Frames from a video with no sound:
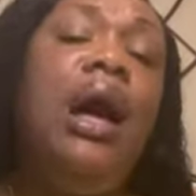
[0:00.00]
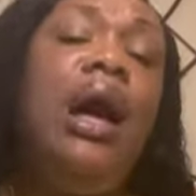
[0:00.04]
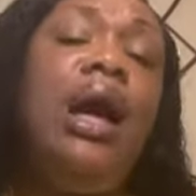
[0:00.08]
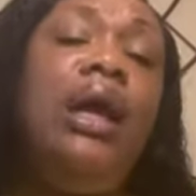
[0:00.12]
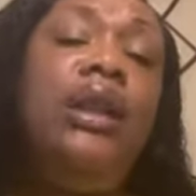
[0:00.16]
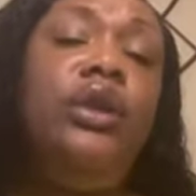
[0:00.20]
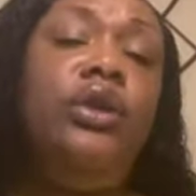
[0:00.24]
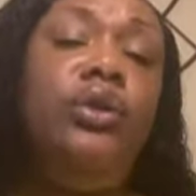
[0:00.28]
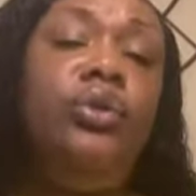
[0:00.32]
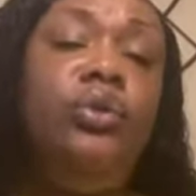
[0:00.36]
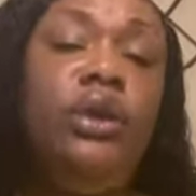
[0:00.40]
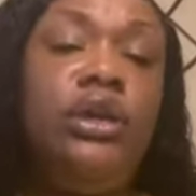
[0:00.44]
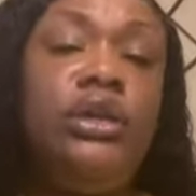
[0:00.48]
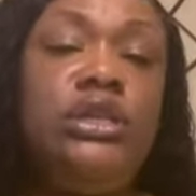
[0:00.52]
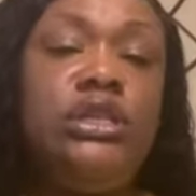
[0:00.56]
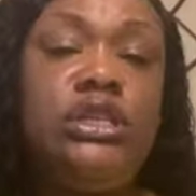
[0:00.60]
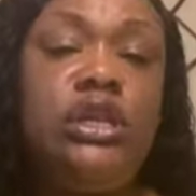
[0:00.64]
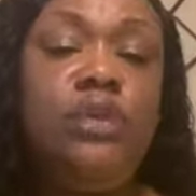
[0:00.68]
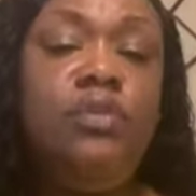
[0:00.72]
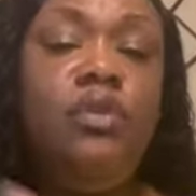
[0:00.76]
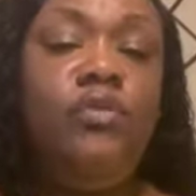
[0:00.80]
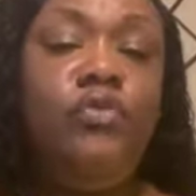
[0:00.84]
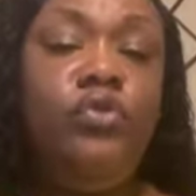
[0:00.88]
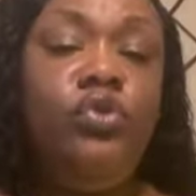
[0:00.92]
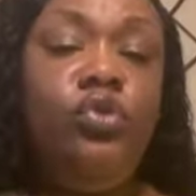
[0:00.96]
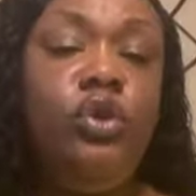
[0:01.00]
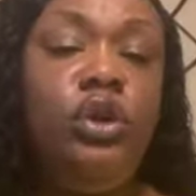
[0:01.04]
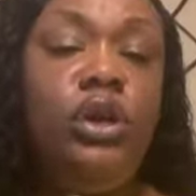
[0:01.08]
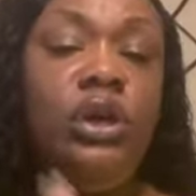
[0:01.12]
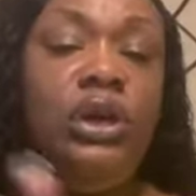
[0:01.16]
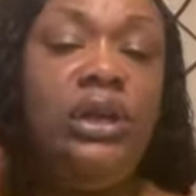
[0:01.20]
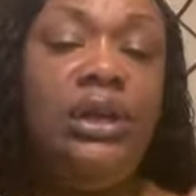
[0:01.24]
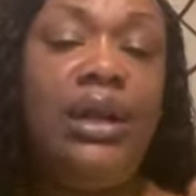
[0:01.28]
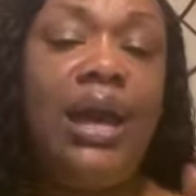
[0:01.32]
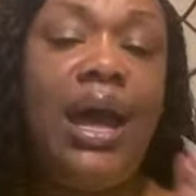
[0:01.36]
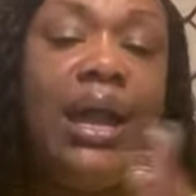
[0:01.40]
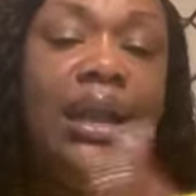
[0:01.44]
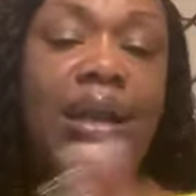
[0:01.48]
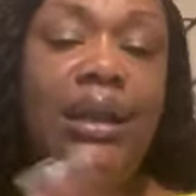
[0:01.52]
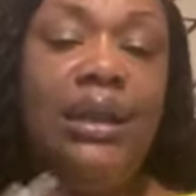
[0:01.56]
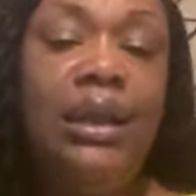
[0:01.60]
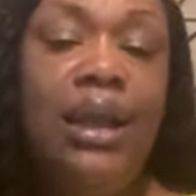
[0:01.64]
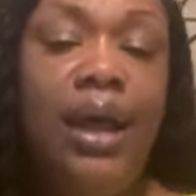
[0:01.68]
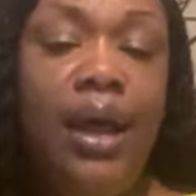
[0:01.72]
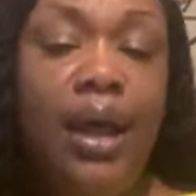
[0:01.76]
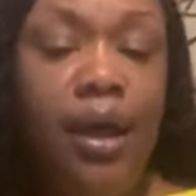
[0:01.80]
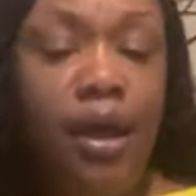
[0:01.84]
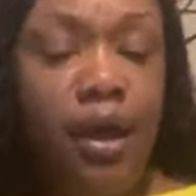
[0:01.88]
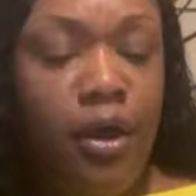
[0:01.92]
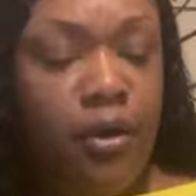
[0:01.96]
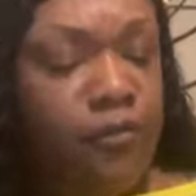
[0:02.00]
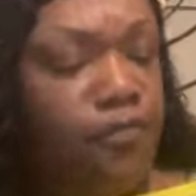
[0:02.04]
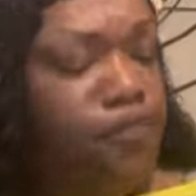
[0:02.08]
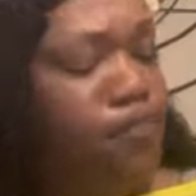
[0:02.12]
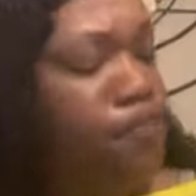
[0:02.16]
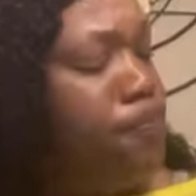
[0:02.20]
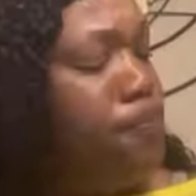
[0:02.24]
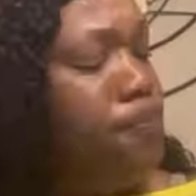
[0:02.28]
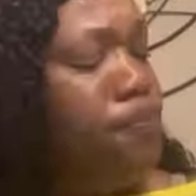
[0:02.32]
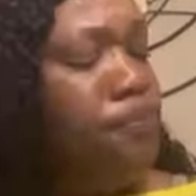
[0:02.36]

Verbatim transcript: Hallelujah. Some of you could not love